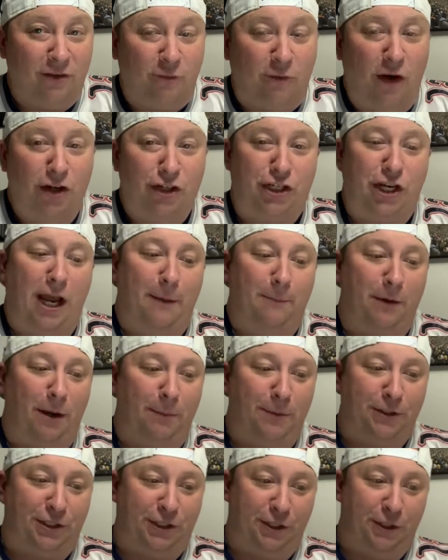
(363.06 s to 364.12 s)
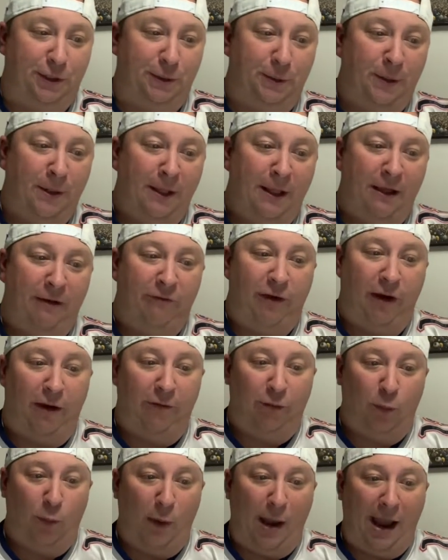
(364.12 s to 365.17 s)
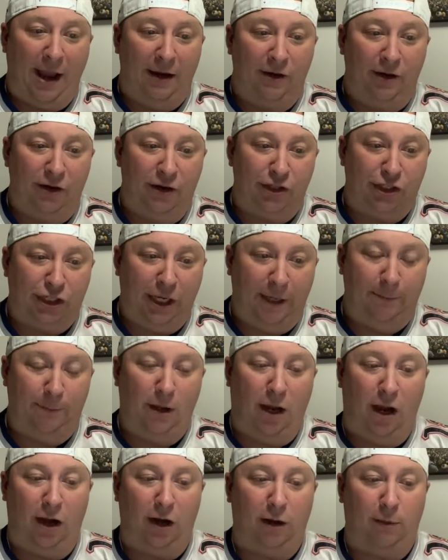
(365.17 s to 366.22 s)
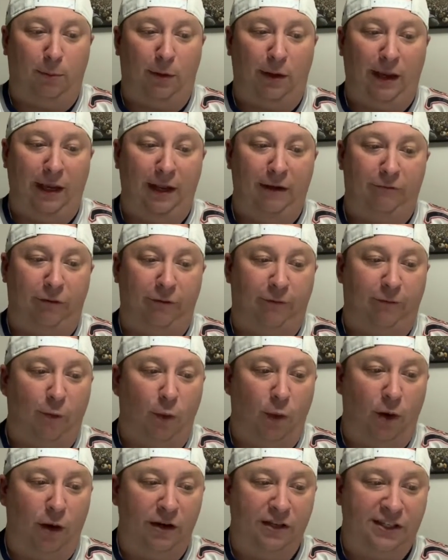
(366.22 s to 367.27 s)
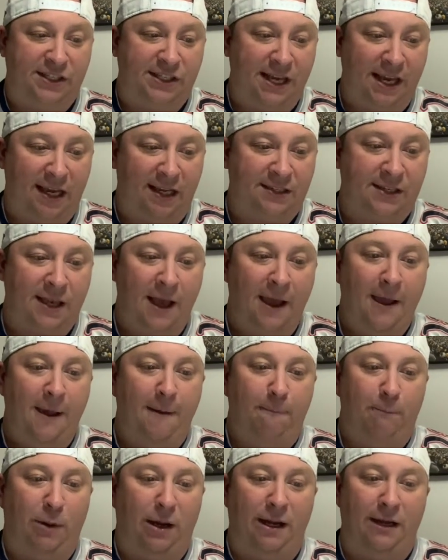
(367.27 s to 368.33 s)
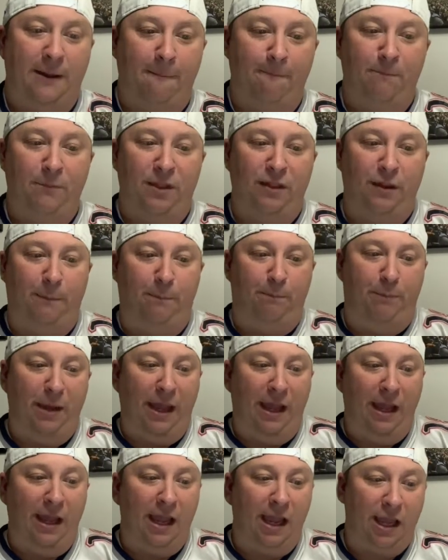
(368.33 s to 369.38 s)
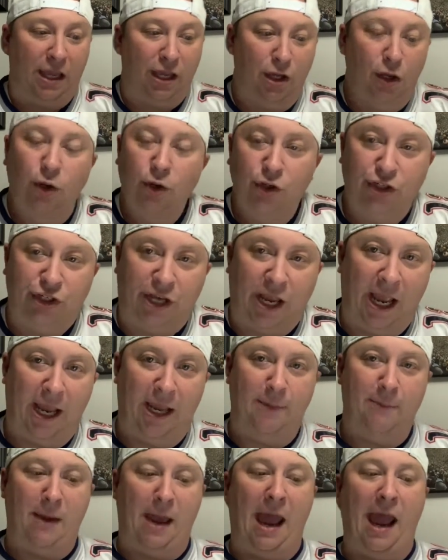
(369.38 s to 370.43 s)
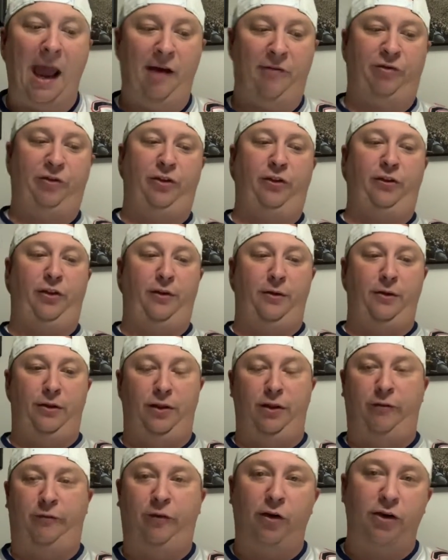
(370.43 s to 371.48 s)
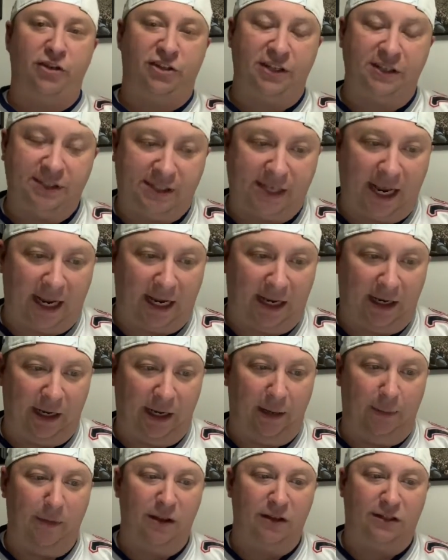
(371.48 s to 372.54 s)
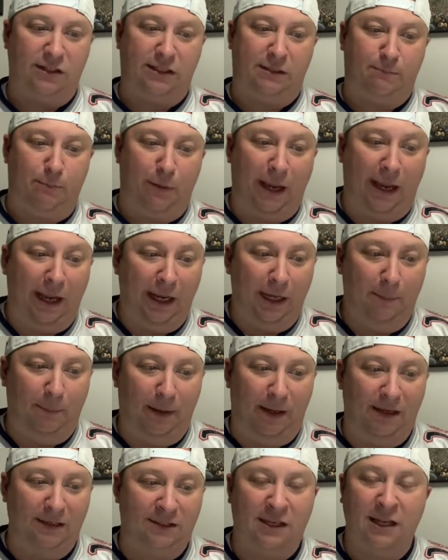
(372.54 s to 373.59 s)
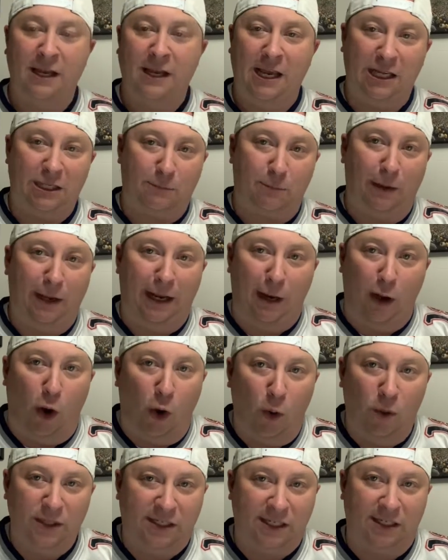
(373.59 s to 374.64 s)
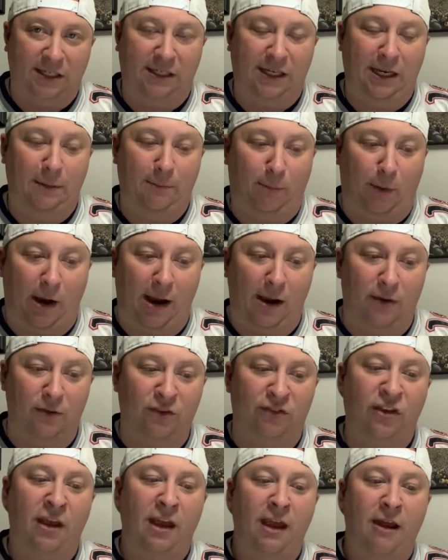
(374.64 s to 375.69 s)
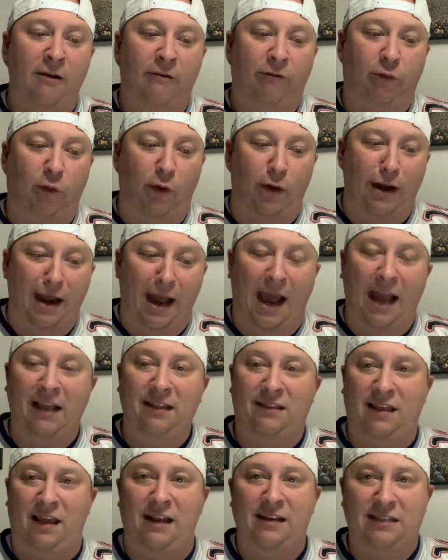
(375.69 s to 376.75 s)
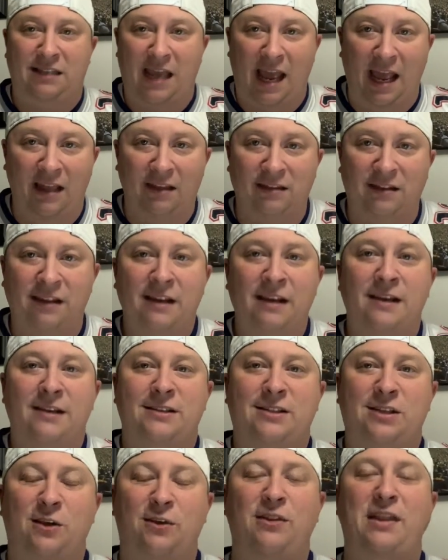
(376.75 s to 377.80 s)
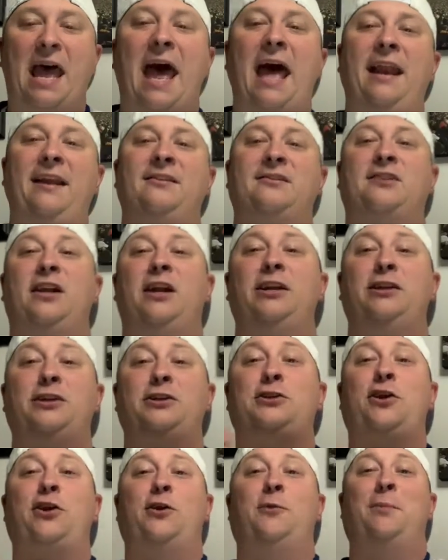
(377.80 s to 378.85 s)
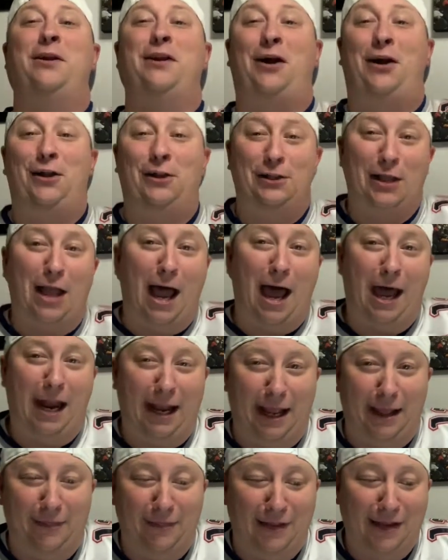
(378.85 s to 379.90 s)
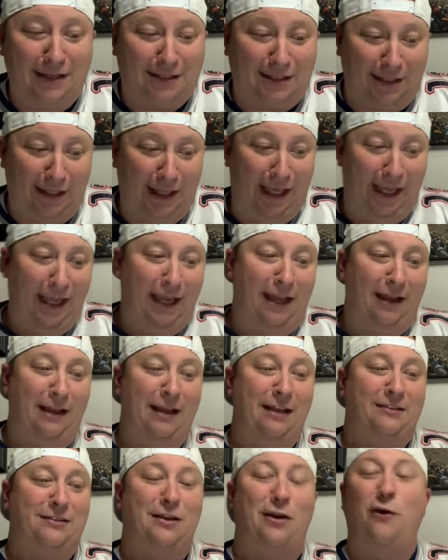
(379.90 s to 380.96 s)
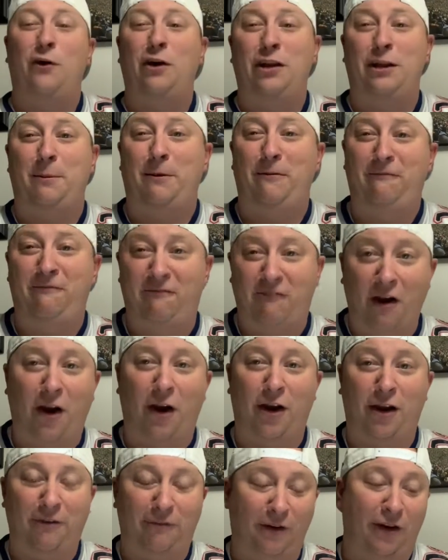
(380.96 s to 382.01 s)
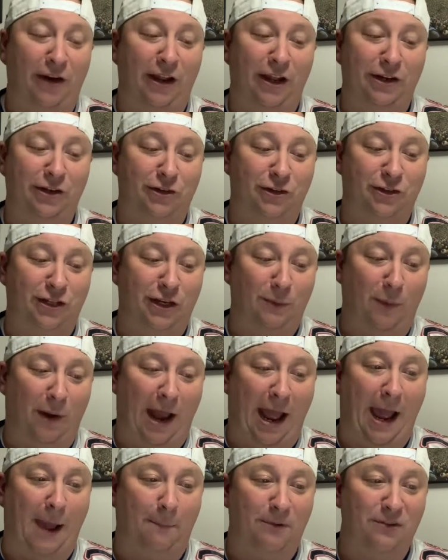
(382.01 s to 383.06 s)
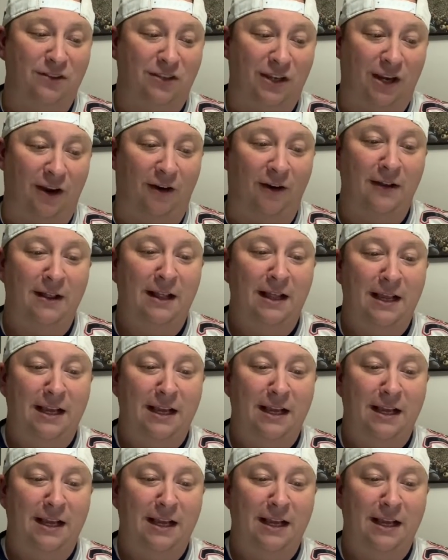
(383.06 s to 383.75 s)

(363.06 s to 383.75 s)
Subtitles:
Funk Jam, number 2. Falfa Wagner and Sheepdog are playing for 4 and 6. But the big, huge game after the first and second game is Piggy the Beast is playing 0-16 Browns for 9th and 10th. So that is going to determine a lot in this league. It's going to be very, very interesting what happens here.